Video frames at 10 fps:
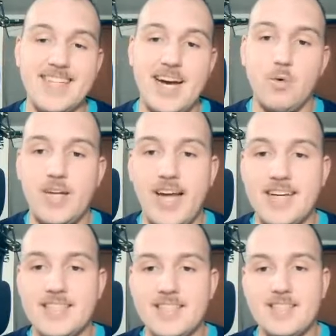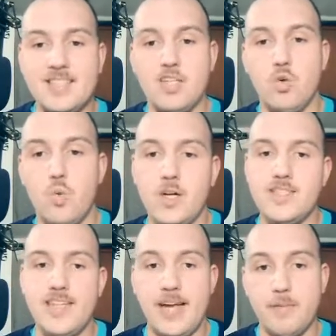Outcast, deal
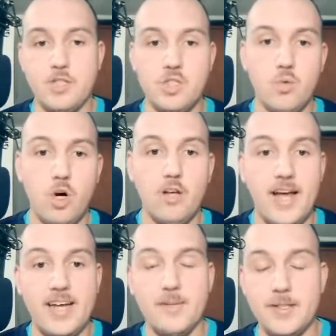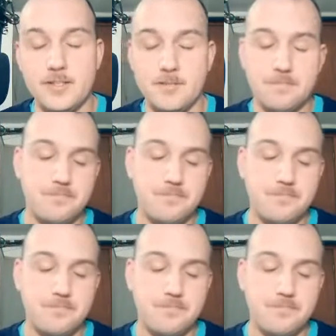1 damage to all enemies.